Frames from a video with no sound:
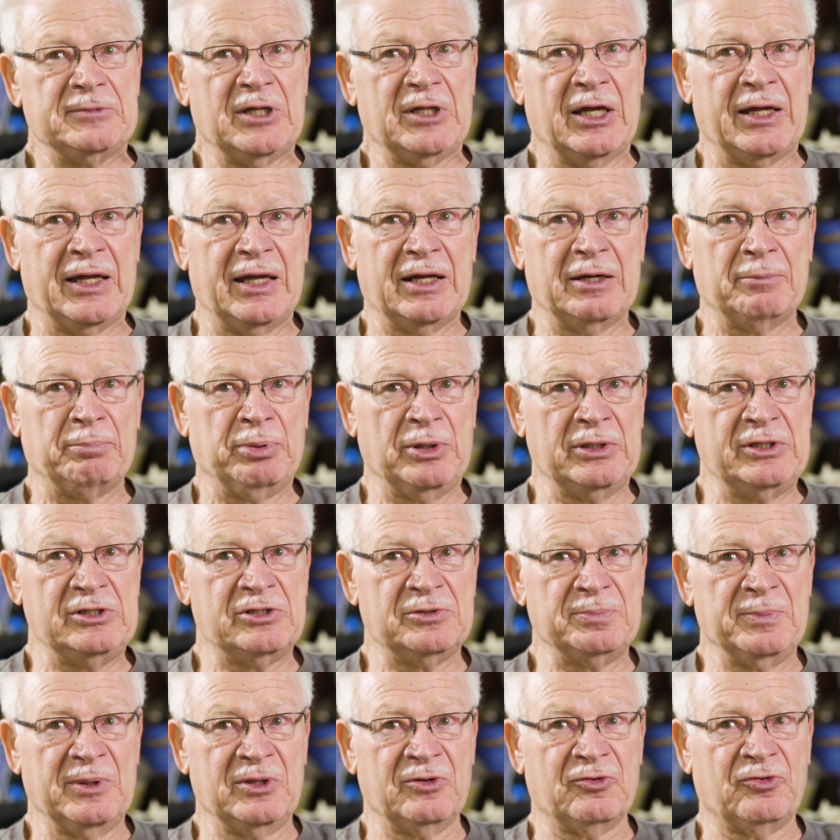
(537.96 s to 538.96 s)
I had a
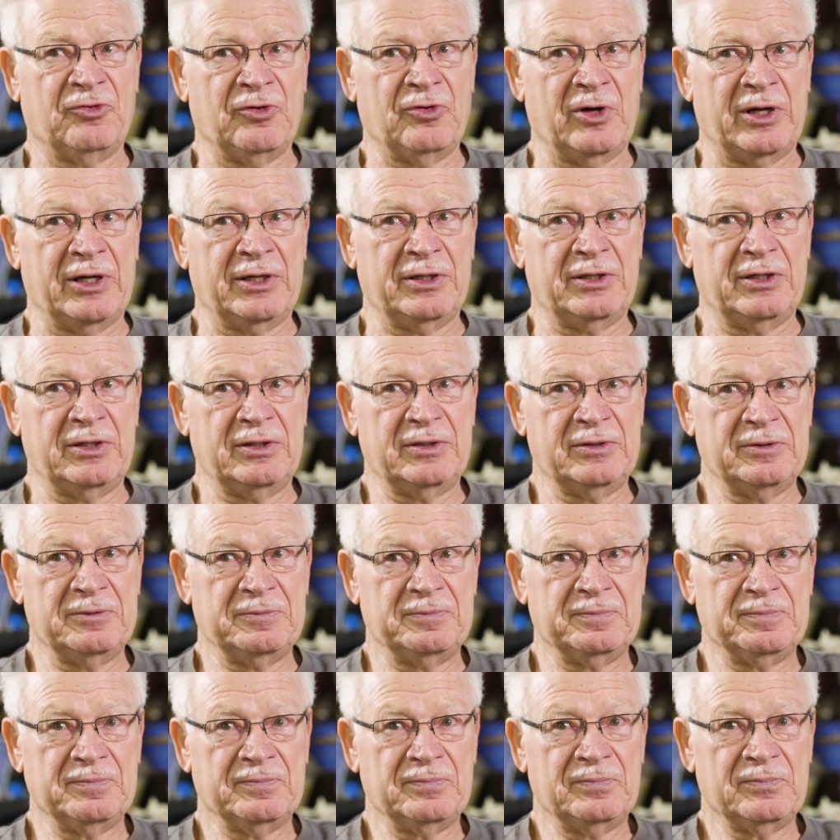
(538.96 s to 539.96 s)
policeman friend
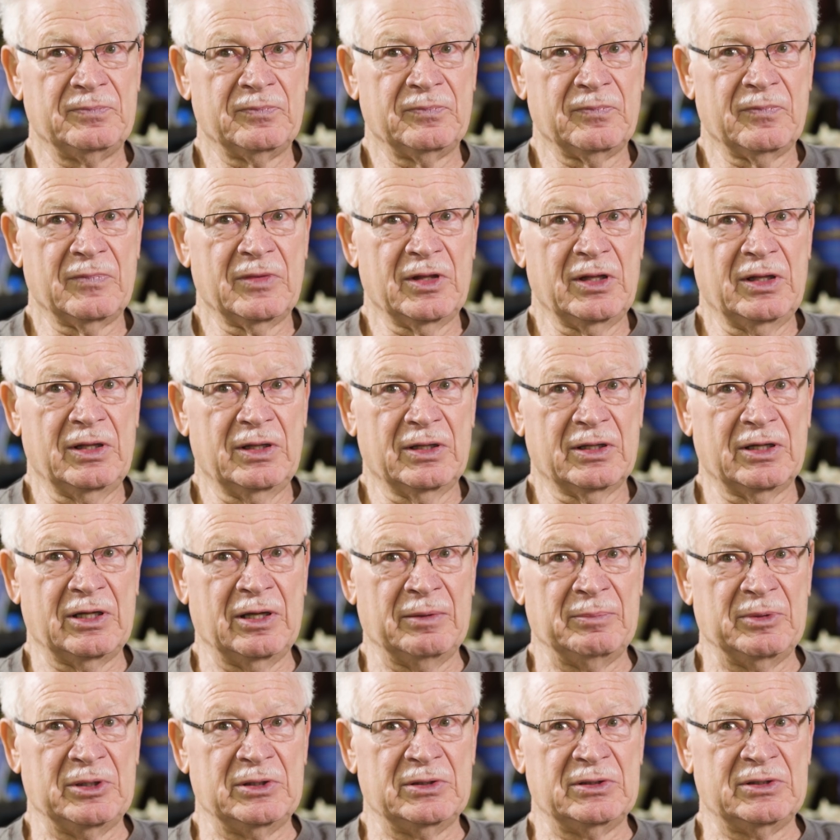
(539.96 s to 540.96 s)

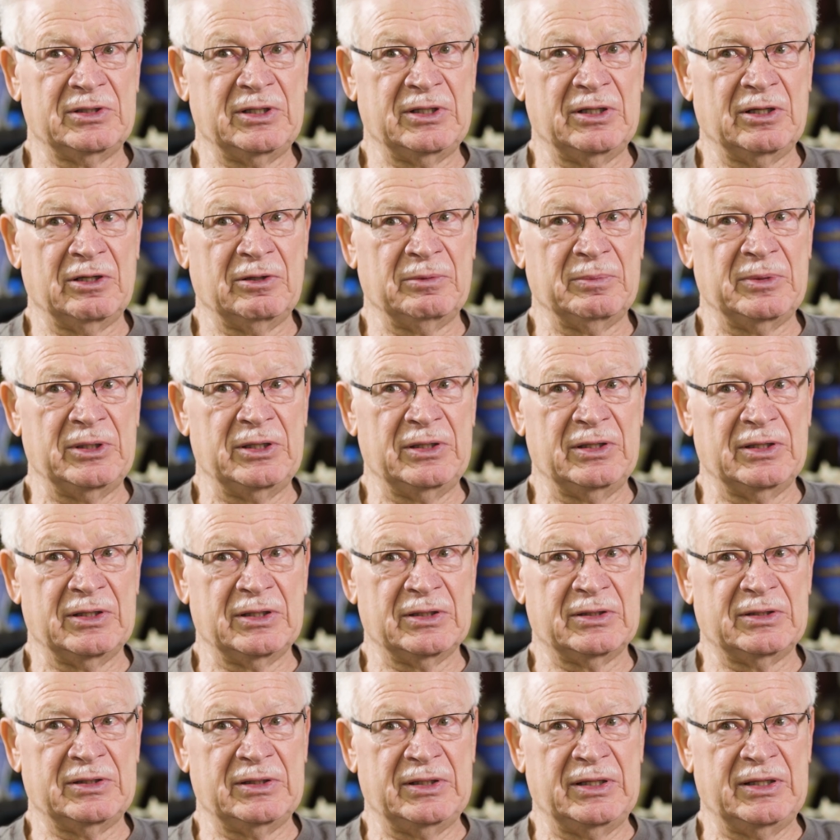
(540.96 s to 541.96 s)
come and tell me
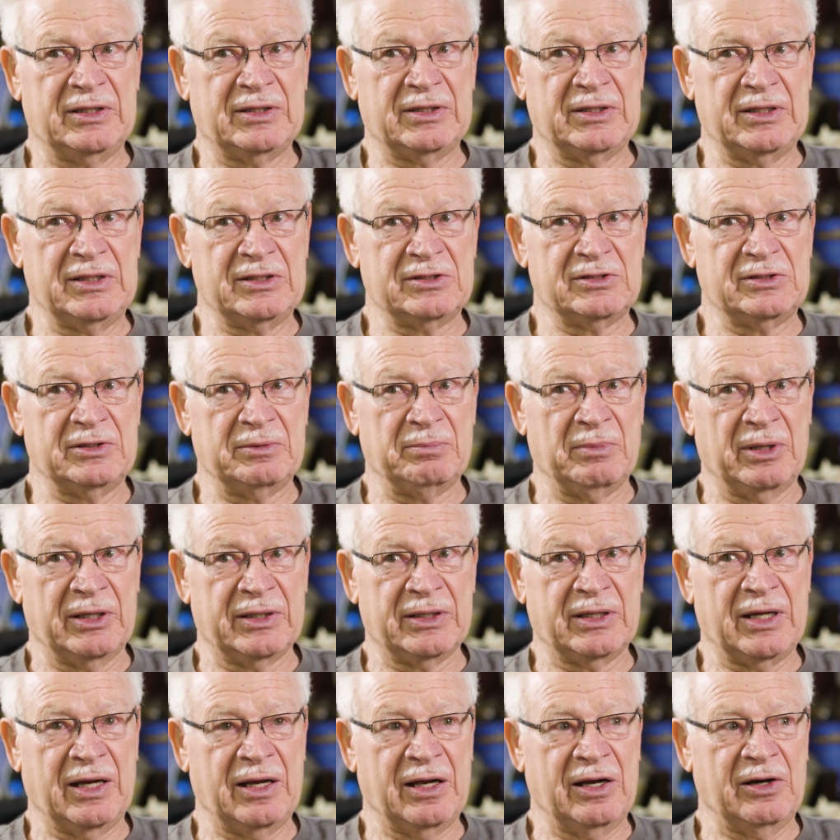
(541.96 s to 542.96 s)
that he thinks that
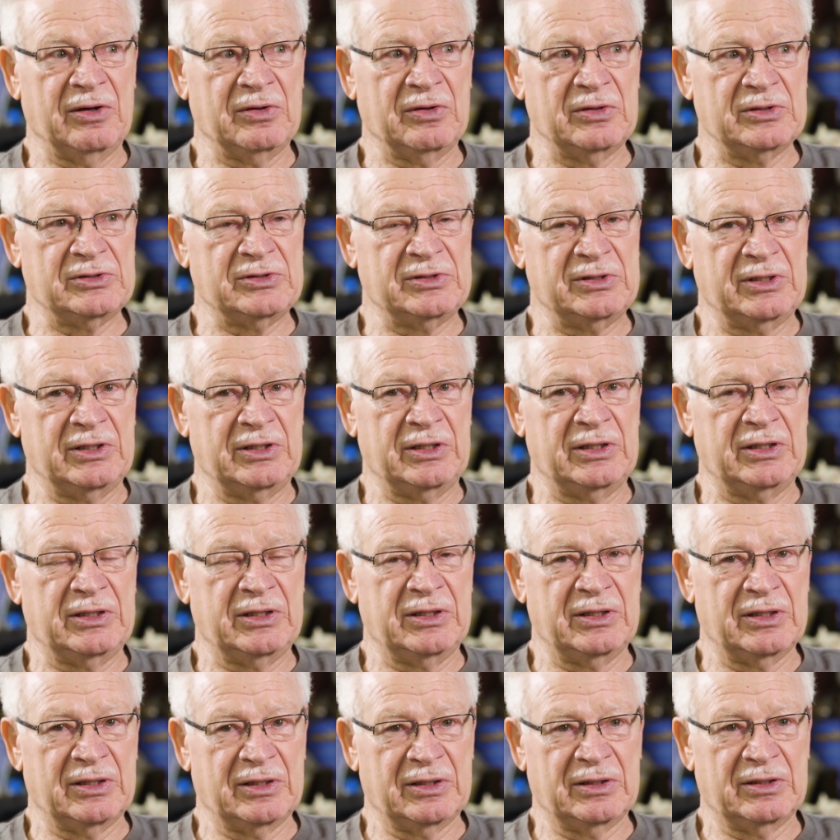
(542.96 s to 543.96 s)
my car is in
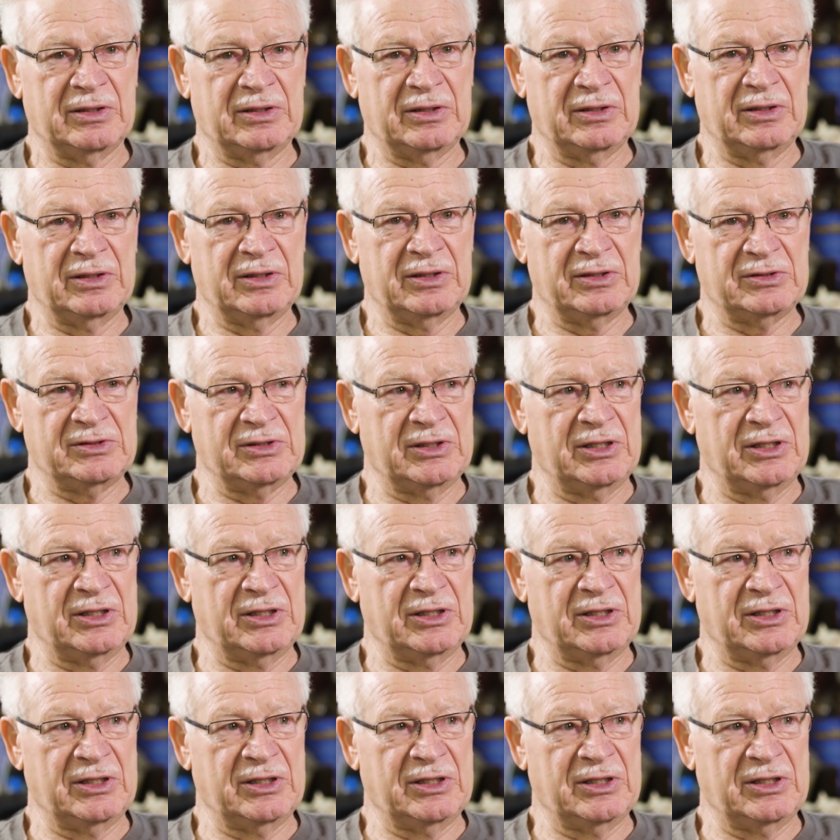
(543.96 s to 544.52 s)
a uh, is